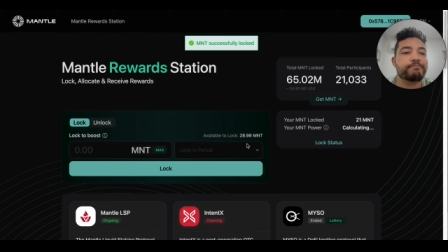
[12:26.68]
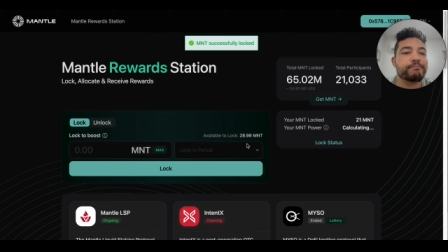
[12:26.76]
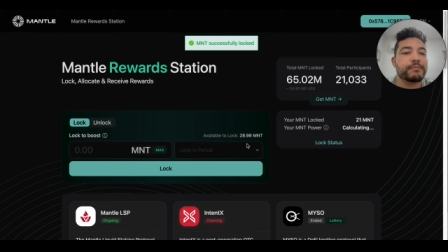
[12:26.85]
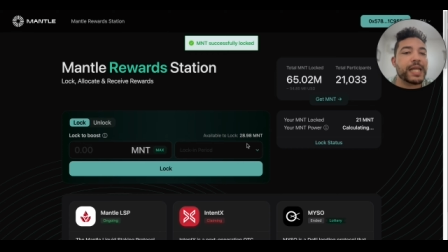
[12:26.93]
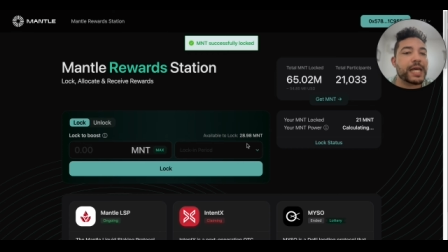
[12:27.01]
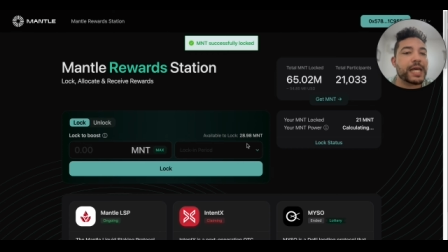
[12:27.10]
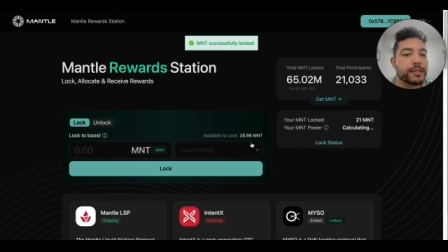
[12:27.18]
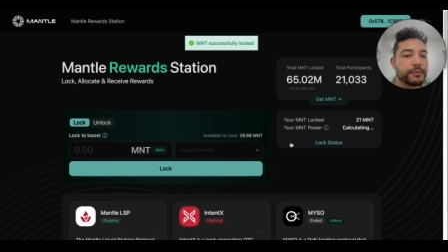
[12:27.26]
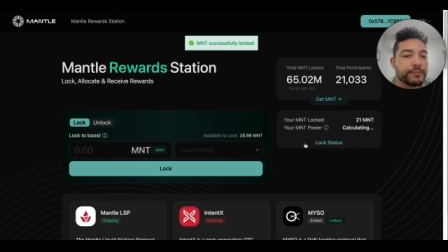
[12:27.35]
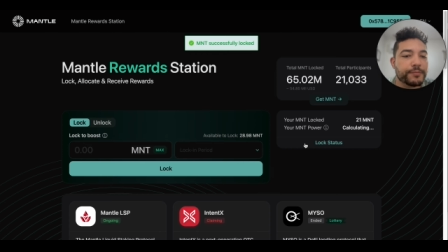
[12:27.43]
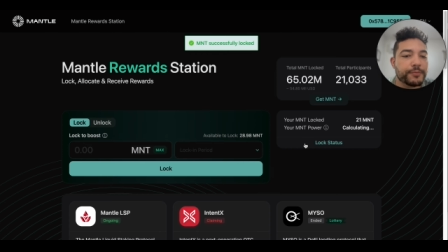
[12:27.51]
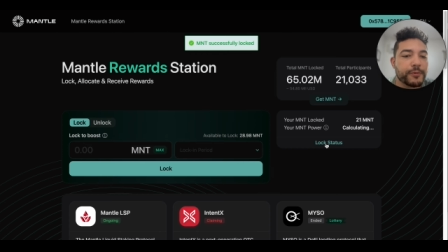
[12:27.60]
That's it,
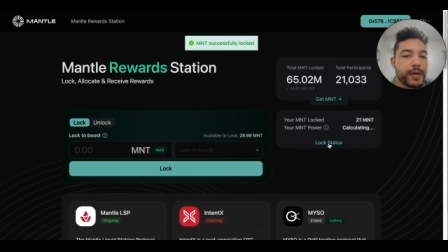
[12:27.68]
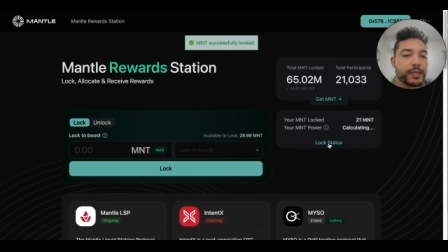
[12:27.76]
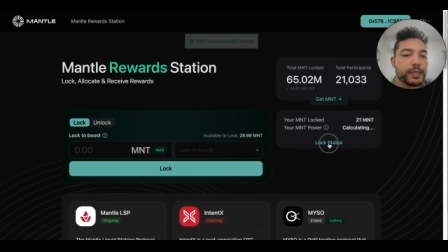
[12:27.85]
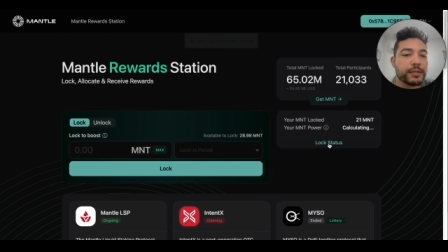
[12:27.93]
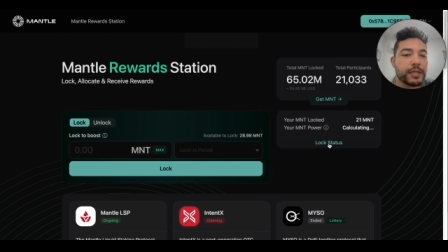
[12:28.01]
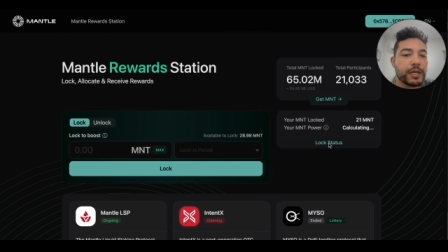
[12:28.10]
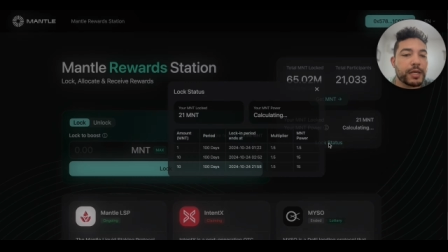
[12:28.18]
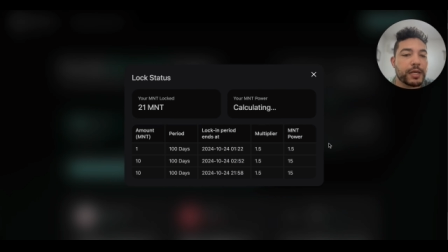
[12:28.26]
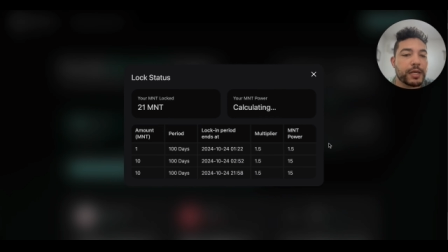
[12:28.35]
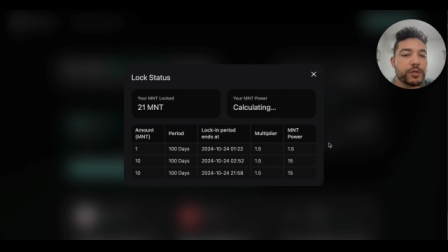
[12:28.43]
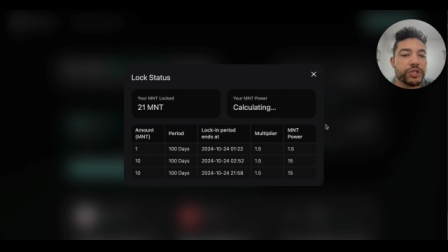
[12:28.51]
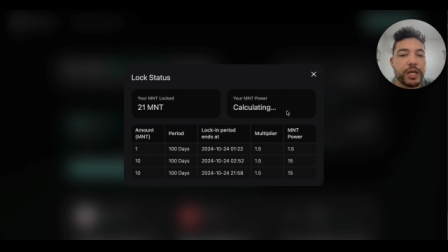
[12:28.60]
right? And then you
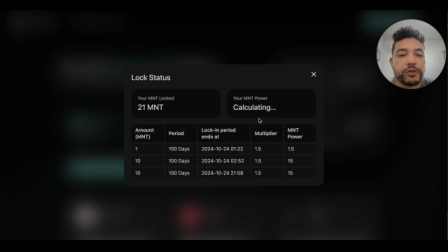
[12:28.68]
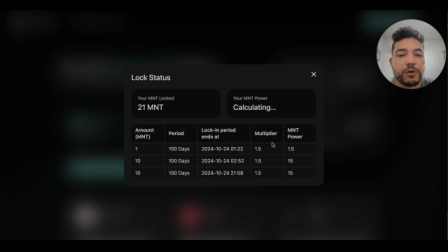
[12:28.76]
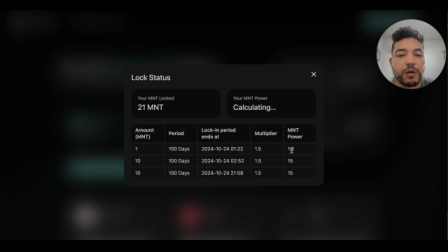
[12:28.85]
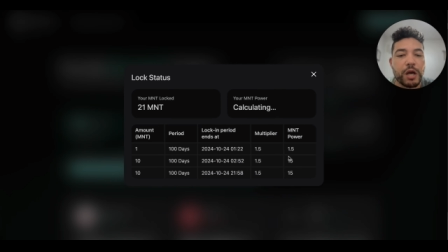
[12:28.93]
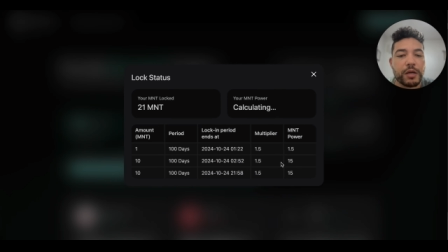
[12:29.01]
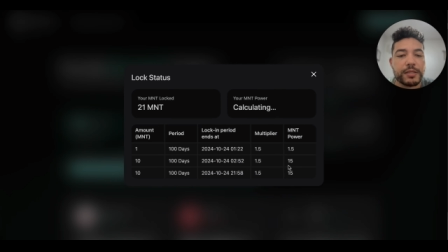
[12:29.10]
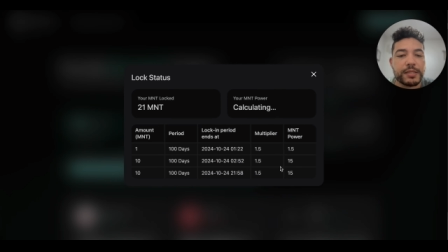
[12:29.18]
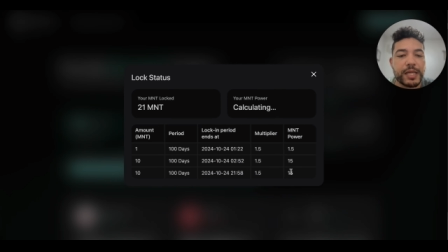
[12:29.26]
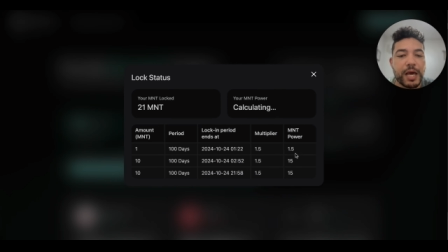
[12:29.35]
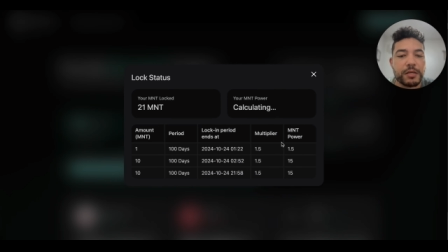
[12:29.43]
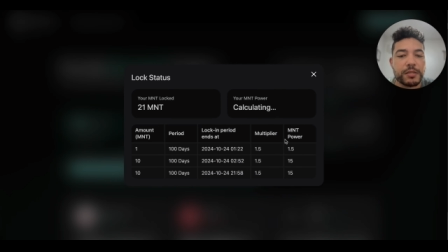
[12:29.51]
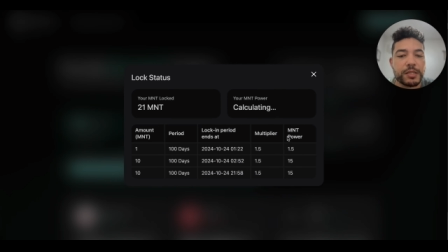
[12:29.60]
can check your lock
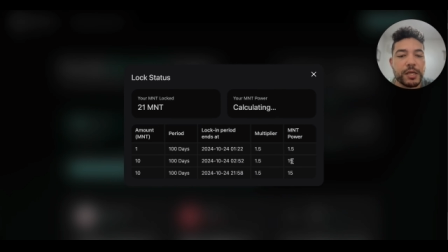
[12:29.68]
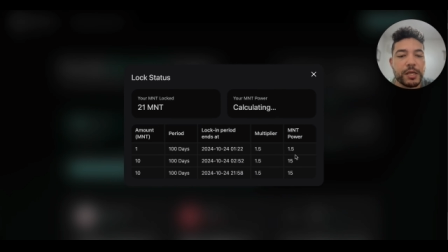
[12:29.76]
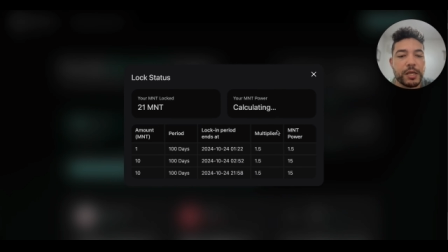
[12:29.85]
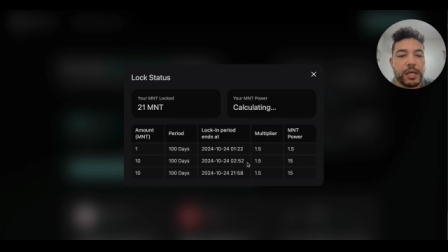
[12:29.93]
status